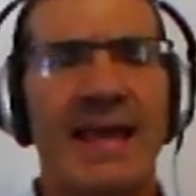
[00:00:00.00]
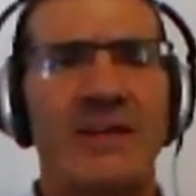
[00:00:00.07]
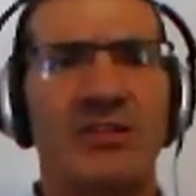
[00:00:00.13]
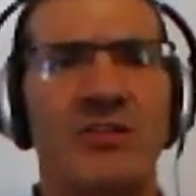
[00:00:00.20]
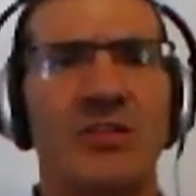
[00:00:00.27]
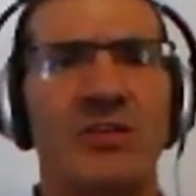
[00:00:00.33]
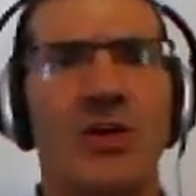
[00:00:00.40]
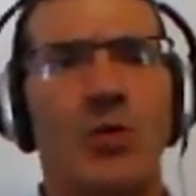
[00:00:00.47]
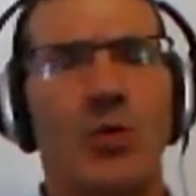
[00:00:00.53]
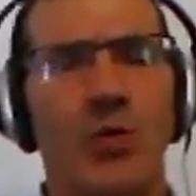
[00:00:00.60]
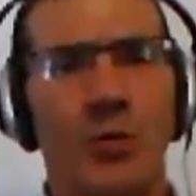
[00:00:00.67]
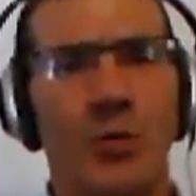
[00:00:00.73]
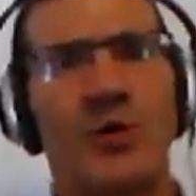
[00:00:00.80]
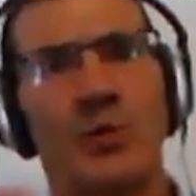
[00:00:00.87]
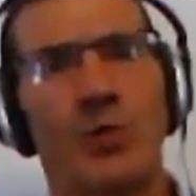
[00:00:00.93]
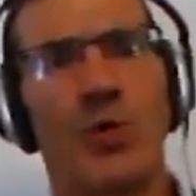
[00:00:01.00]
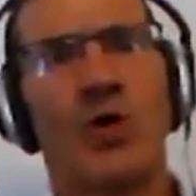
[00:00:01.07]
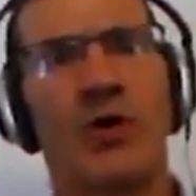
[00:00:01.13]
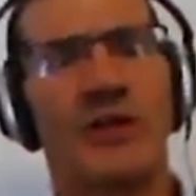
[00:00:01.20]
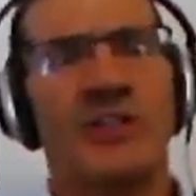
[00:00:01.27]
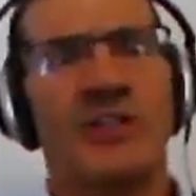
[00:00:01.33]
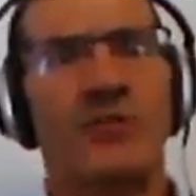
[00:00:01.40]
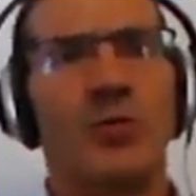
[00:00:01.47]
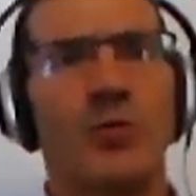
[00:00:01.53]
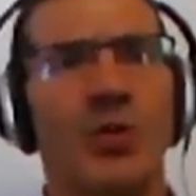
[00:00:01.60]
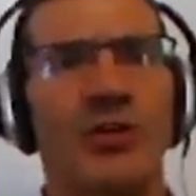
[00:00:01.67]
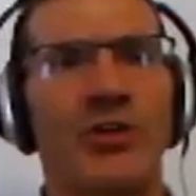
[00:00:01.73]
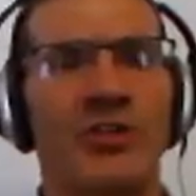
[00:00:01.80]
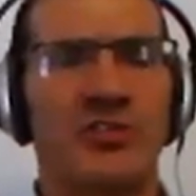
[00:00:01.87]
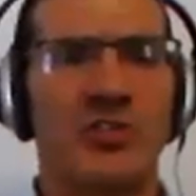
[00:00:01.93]
And what we want
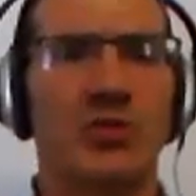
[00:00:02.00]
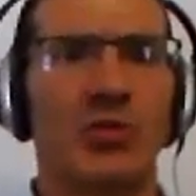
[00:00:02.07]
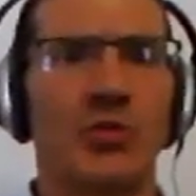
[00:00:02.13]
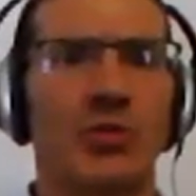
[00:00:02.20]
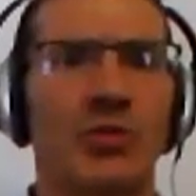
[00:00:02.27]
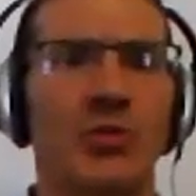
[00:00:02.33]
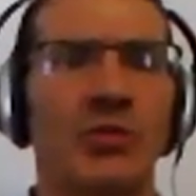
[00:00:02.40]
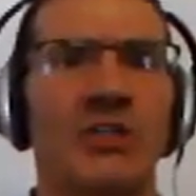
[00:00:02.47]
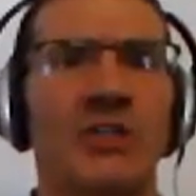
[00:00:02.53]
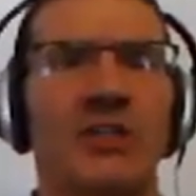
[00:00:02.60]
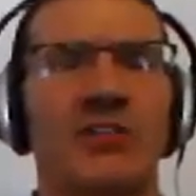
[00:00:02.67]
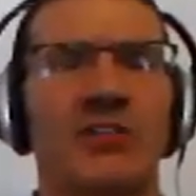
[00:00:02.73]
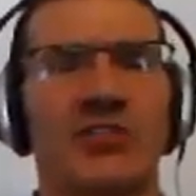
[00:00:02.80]
a tool